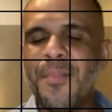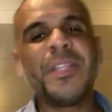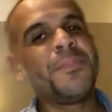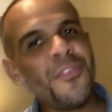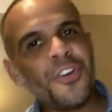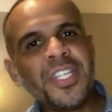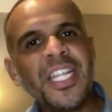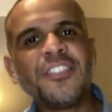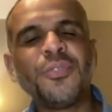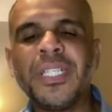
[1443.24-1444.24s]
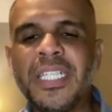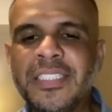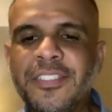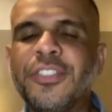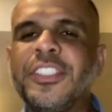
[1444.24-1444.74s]
But before the next one,
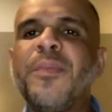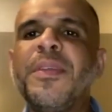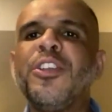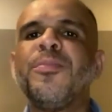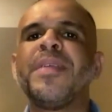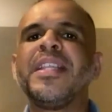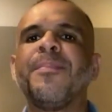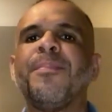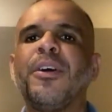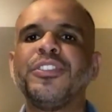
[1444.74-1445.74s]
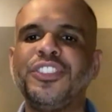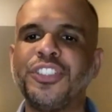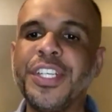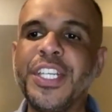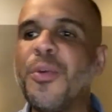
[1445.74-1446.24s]
so tell me a little bit about
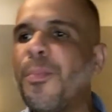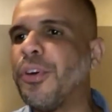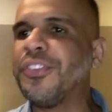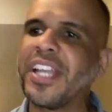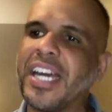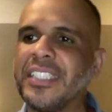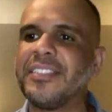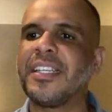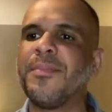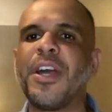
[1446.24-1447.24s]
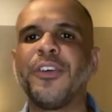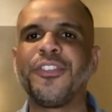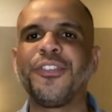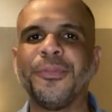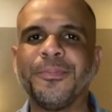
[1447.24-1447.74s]
your new podcast coming out
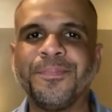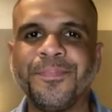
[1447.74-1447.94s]
soon.